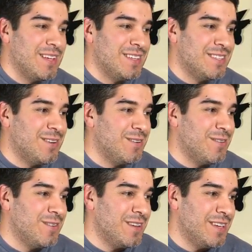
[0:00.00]

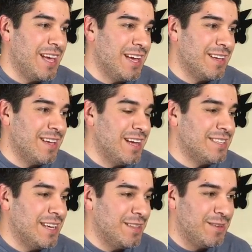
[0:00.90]
So yeah, I
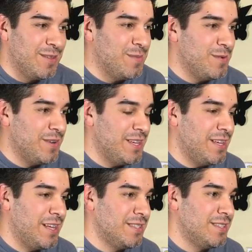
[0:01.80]
decided to throw the move, and he
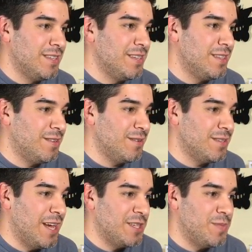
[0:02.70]
throws
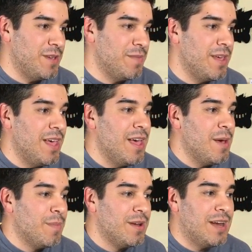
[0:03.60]
an Ice Beam.
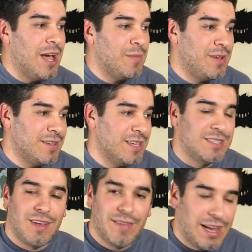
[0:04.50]
But now, because I
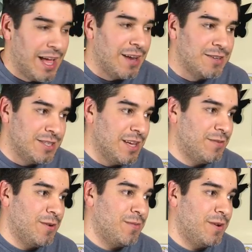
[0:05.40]
still have a lot of energy
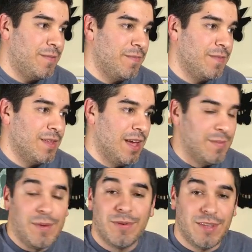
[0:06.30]
left over, I'm
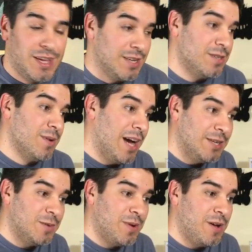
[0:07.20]
able to get to a
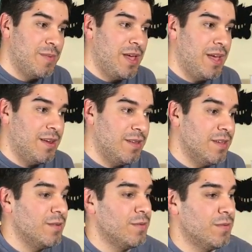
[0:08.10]
Hydro Pump, and
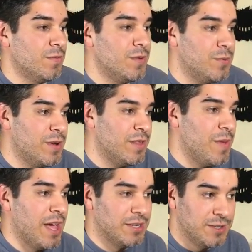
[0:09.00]
we win the
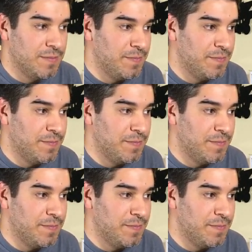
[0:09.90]
match.